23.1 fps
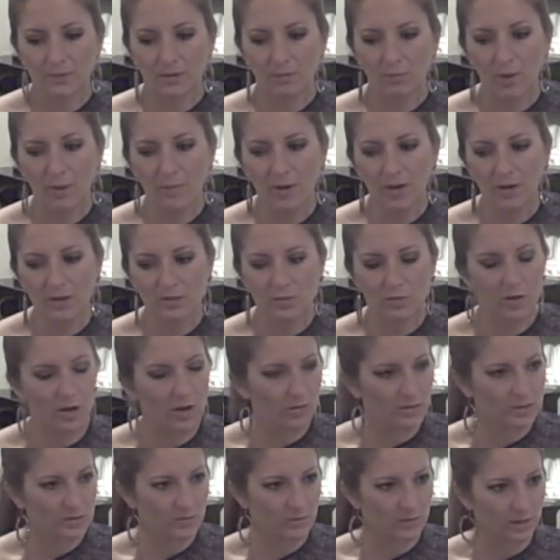My parents were
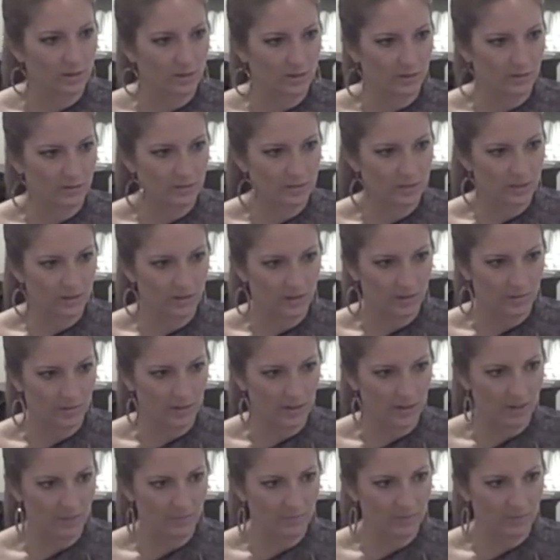always real encouraging growing
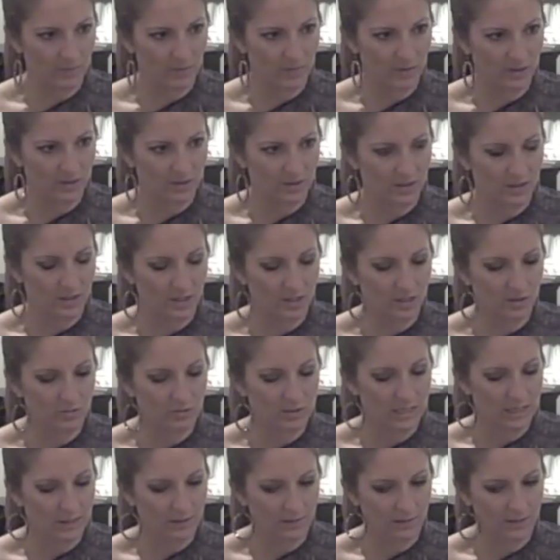up, but when you
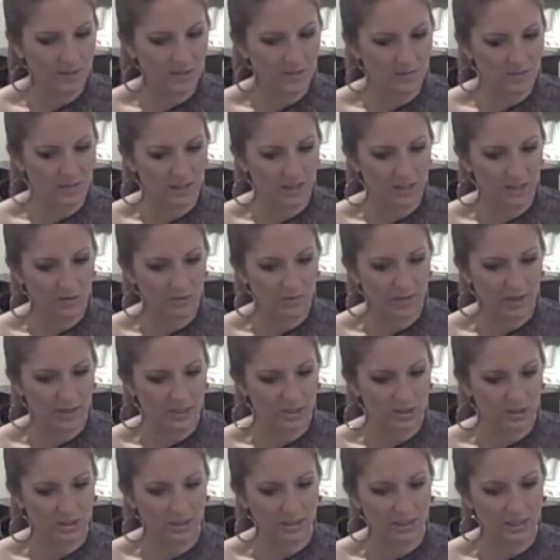tell them that you
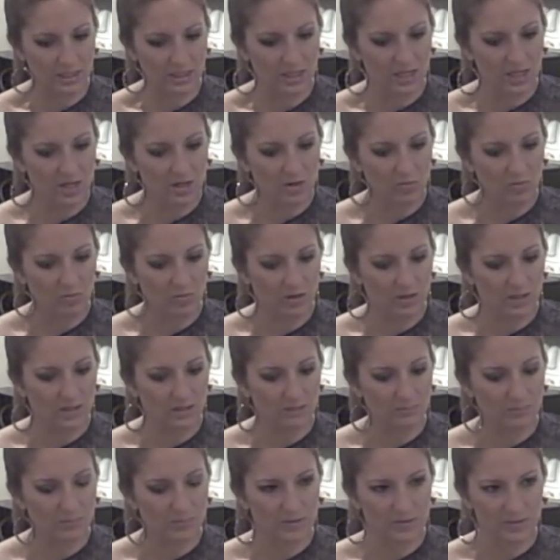actually want to
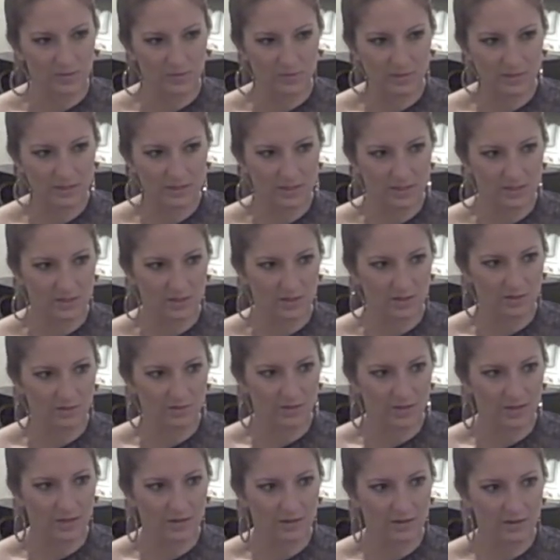pursue this as a
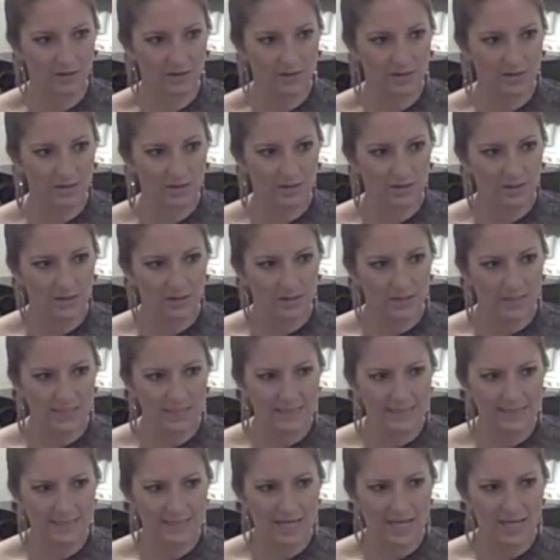career,
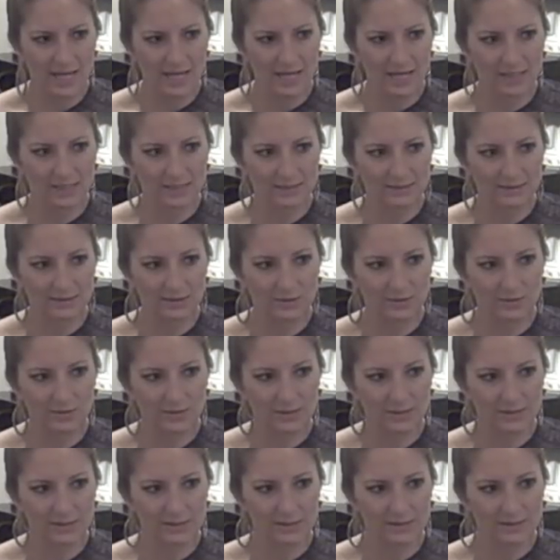it's not
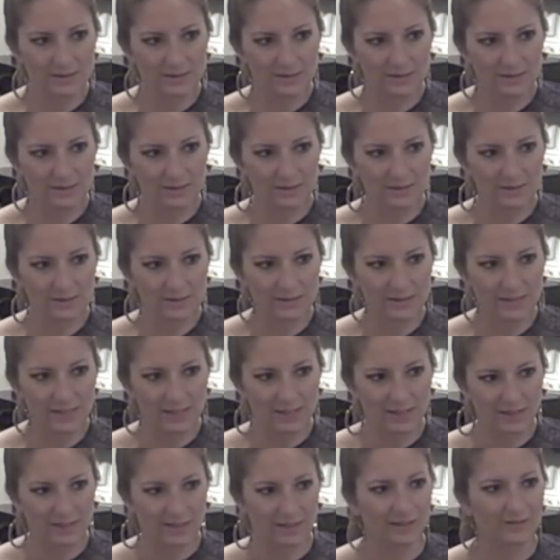always
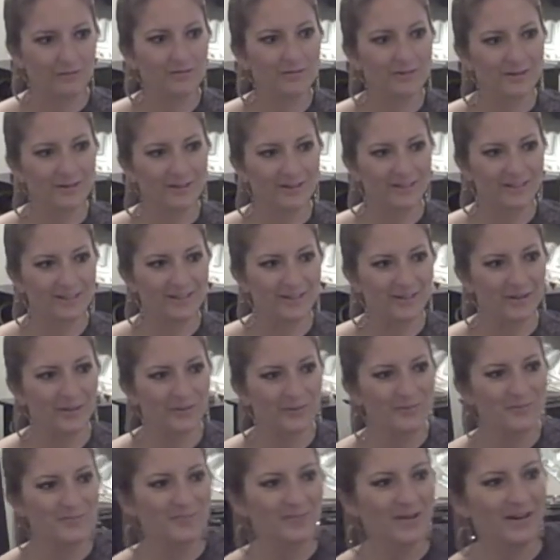settling for
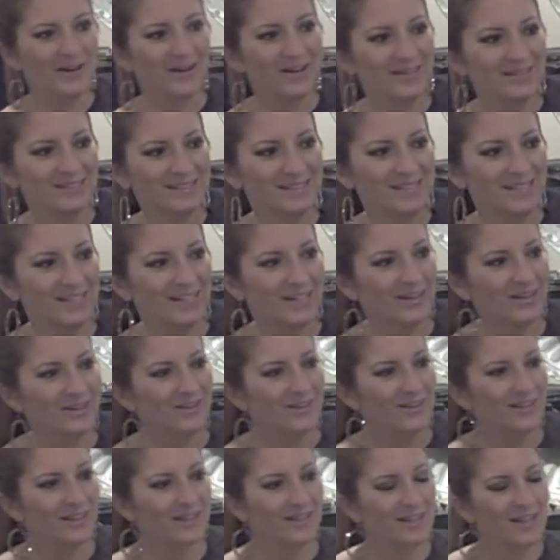parents to
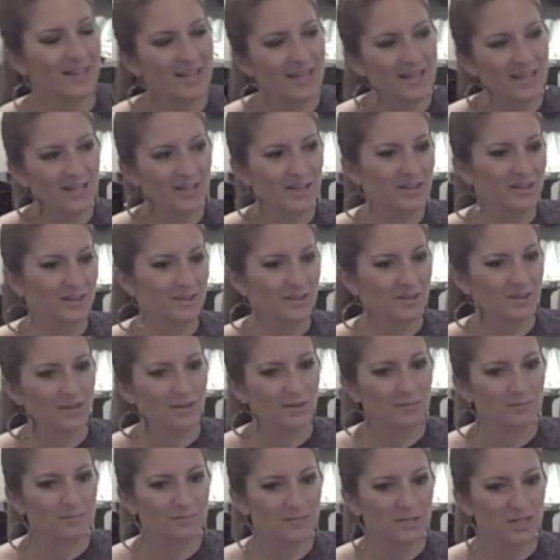hear that
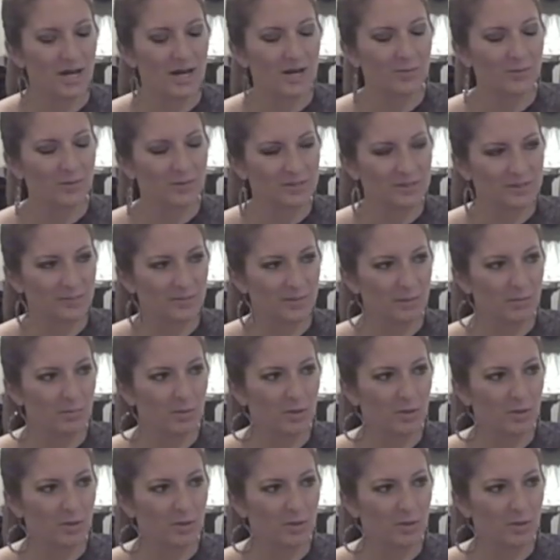their child wants to be